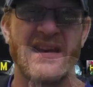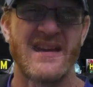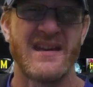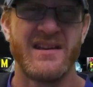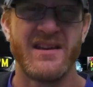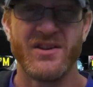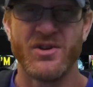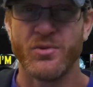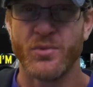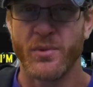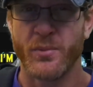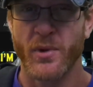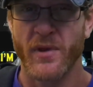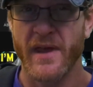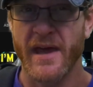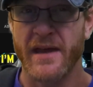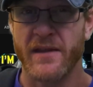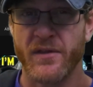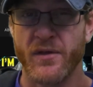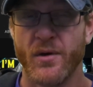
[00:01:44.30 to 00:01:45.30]
continuing with
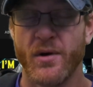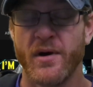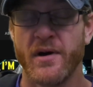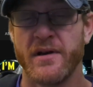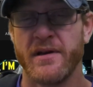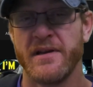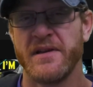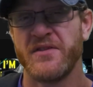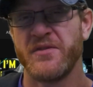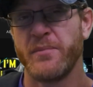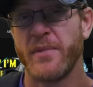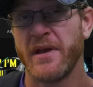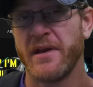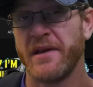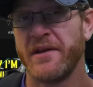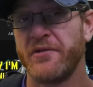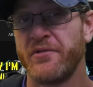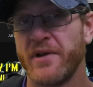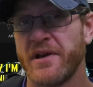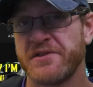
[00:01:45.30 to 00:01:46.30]
that thought, it's been
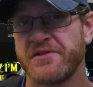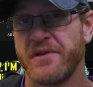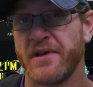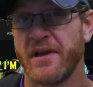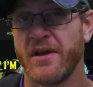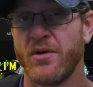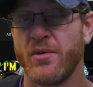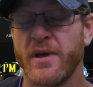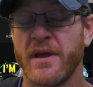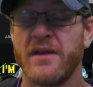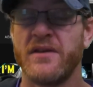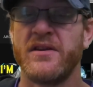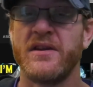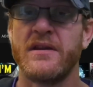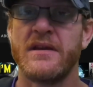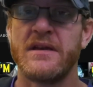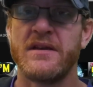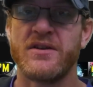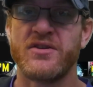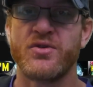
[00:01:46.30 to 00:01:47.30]
interesting going into
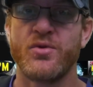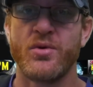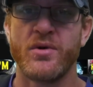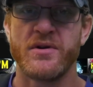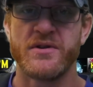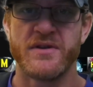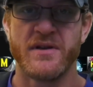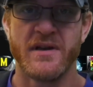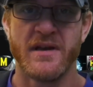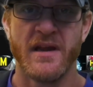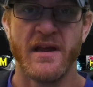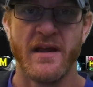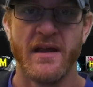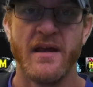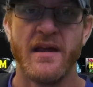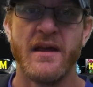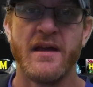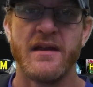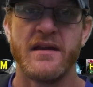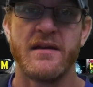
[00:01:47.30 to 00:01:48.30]
the Discords and
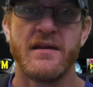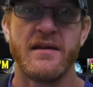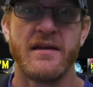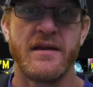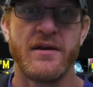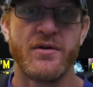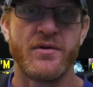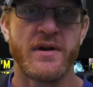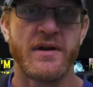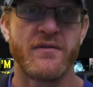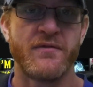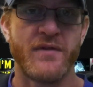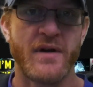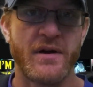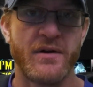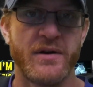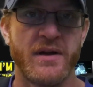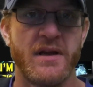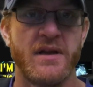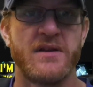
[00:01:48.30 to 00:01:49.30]
hearing
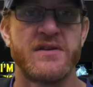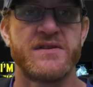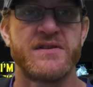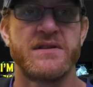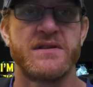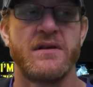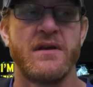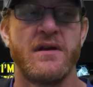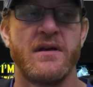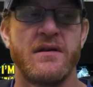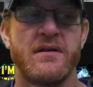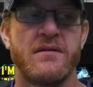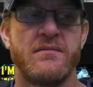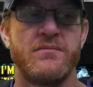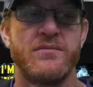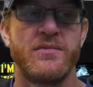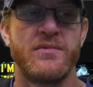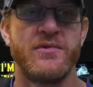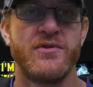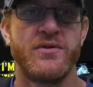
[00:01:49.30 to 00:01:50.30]
various
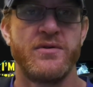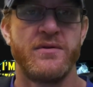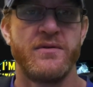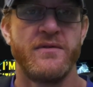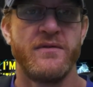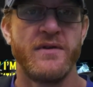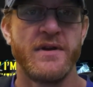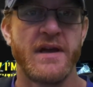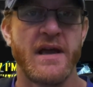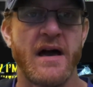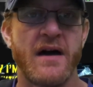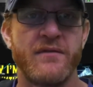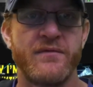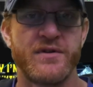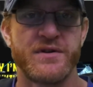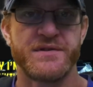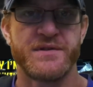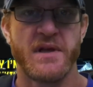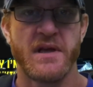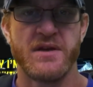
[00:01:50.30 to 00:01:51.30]

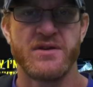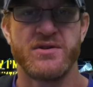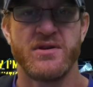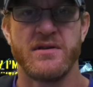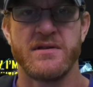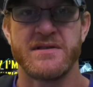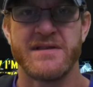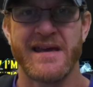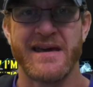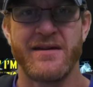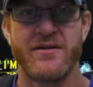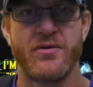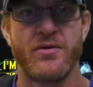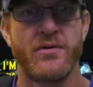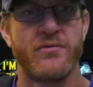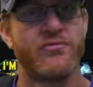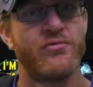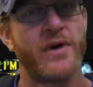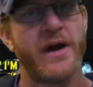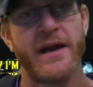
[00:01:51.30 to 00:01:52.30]
conversations that are
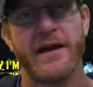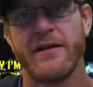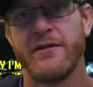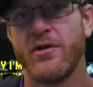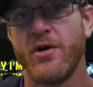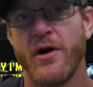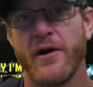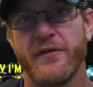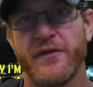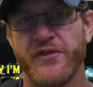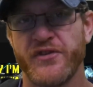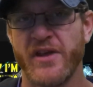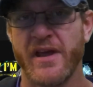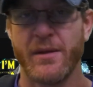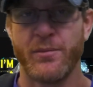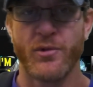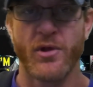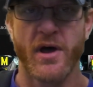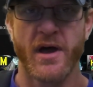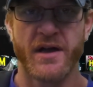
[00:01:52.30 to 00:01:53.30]
right along the
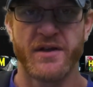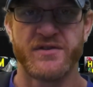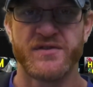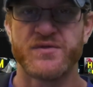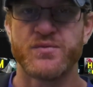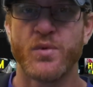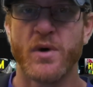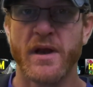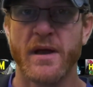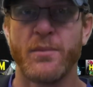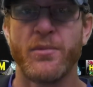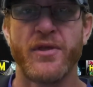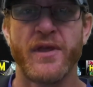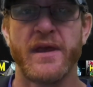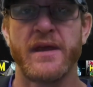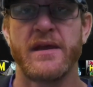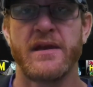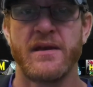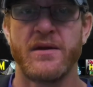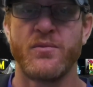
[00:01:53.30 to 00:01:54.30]
same lines as what I'm
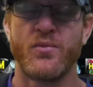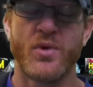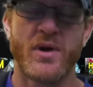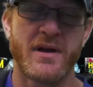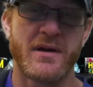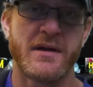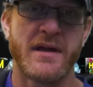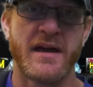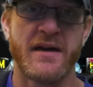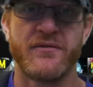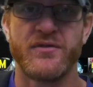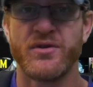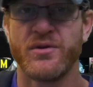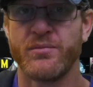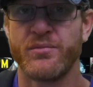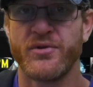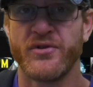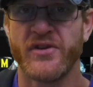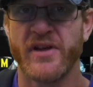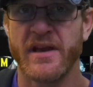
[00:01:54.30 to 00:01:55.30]
thinking and what I have to
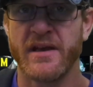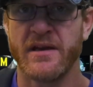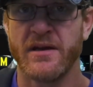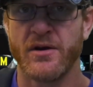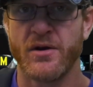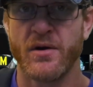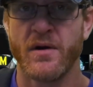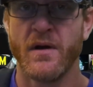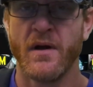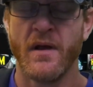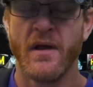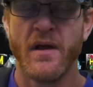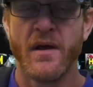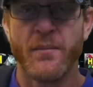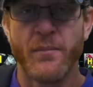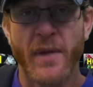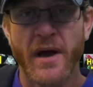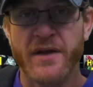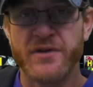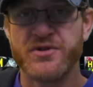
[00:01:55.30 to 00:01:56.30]
present here.
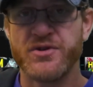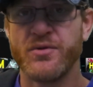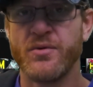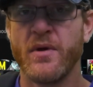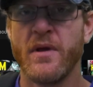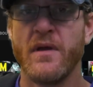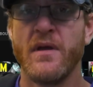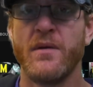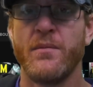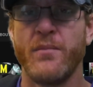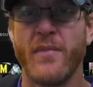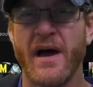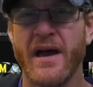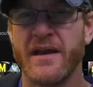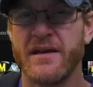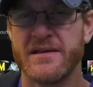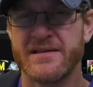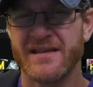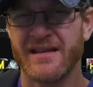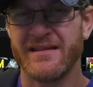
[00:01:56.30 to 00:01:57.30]
Mind you,
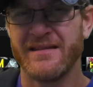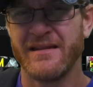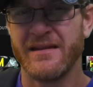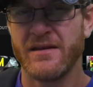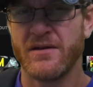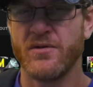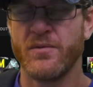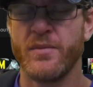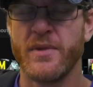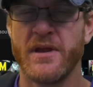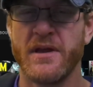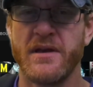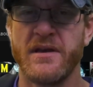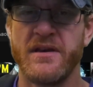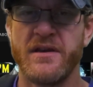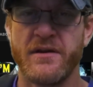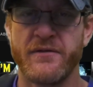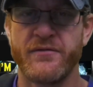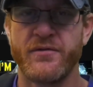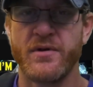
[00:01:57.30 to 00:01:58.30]
mine is a little bit
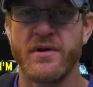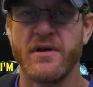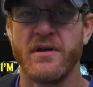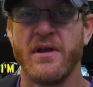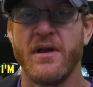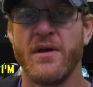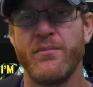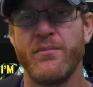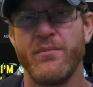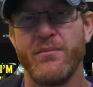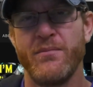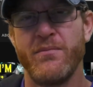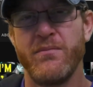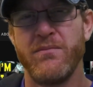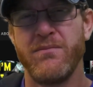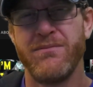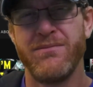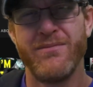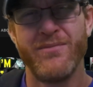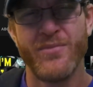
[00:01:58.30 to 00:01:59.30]
different,
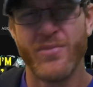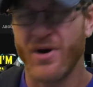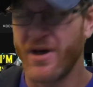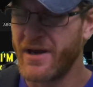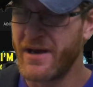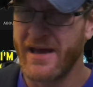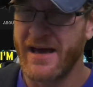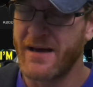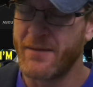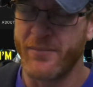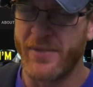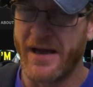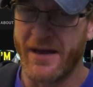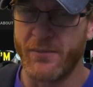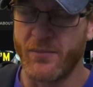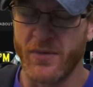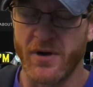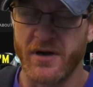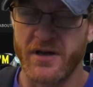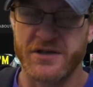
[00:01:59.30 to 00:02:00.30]
but not by
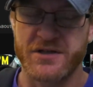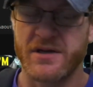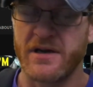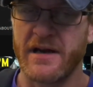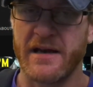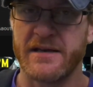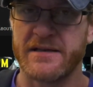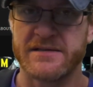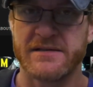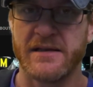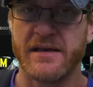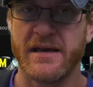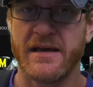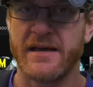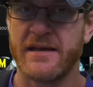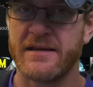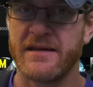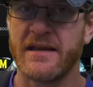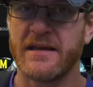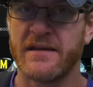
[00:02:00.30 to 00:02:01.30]
much. Honestly, I
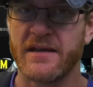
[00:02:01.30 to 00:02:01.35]
think the